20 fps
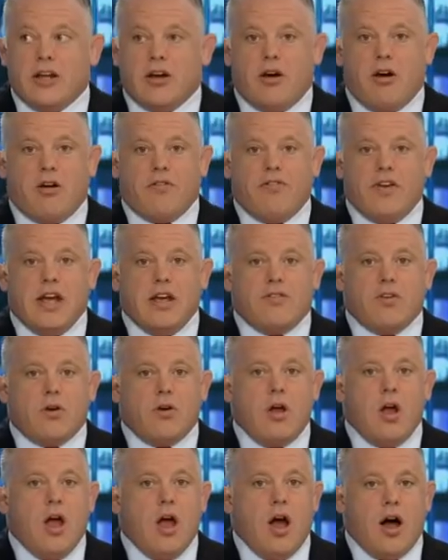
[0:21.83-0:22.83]
in our
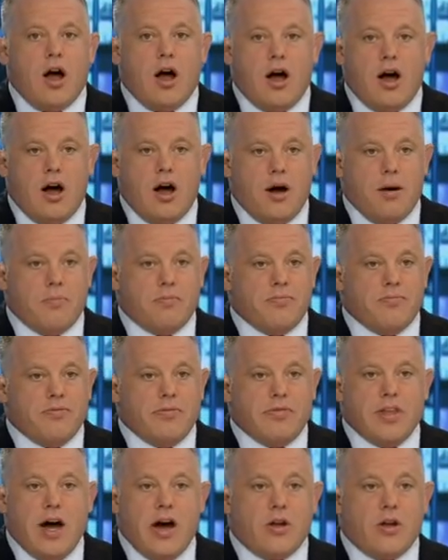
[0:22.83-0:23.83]
favor.
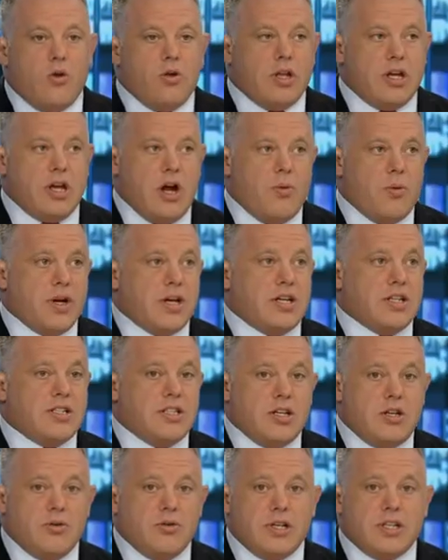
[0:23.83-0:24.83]
Not only are we
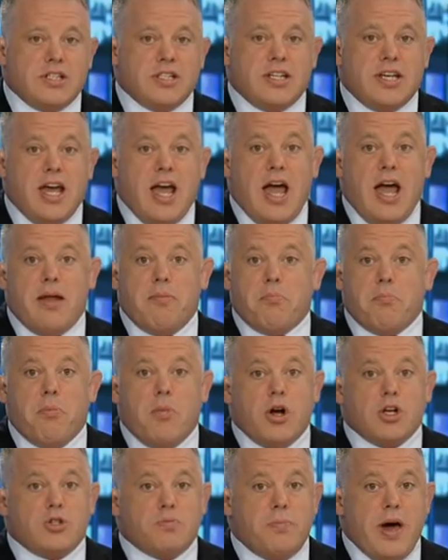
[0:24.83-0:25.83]
continuing to get
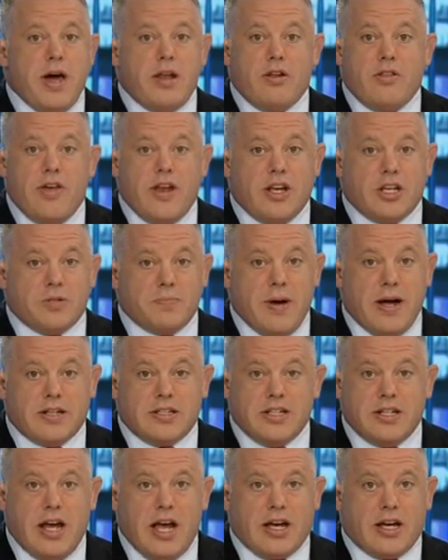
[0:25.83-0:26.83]
much better than
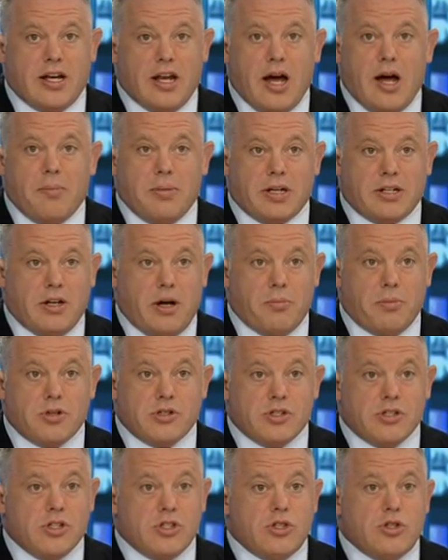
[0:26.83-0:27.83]
expected economic
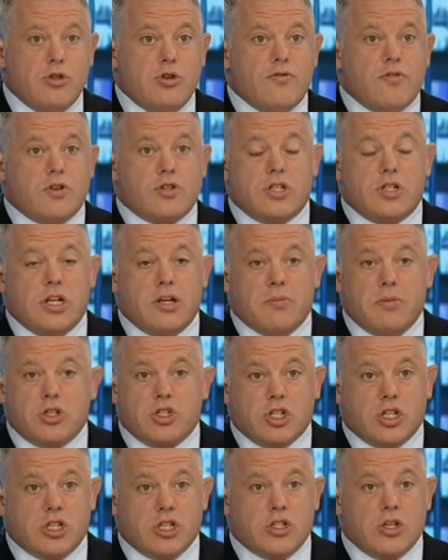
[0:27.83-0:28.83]
numbers, and this University of
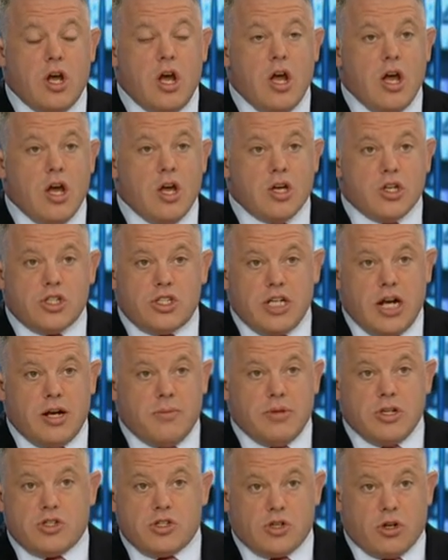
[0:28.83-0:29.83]
Michigan
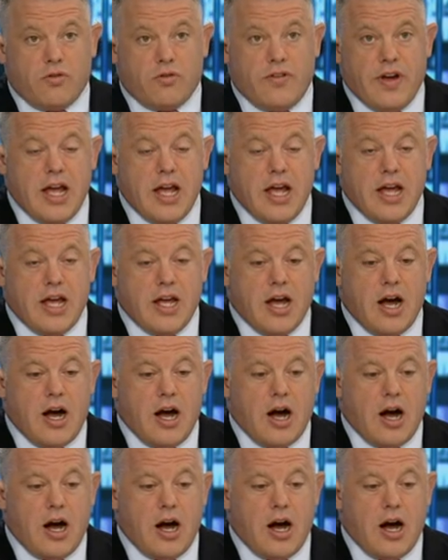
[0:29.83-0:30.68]
sentiment survey